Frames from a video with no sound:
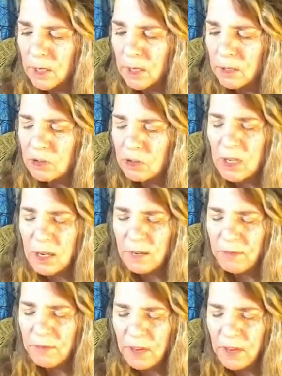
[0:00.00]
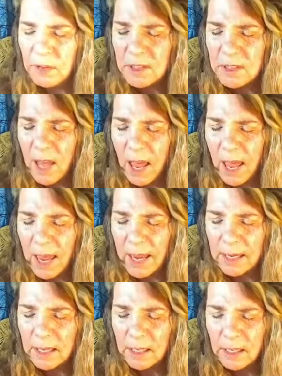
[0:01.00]
she feels like
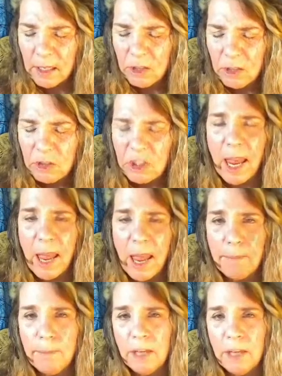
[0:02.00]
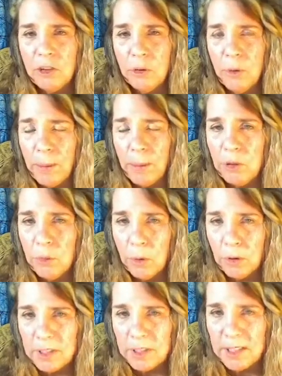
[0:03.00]
she can't measure up to
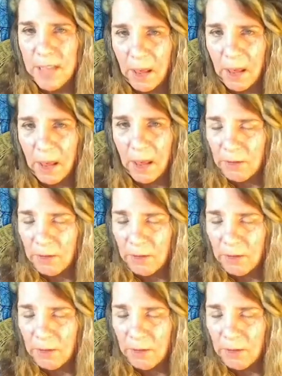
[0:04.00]
herself.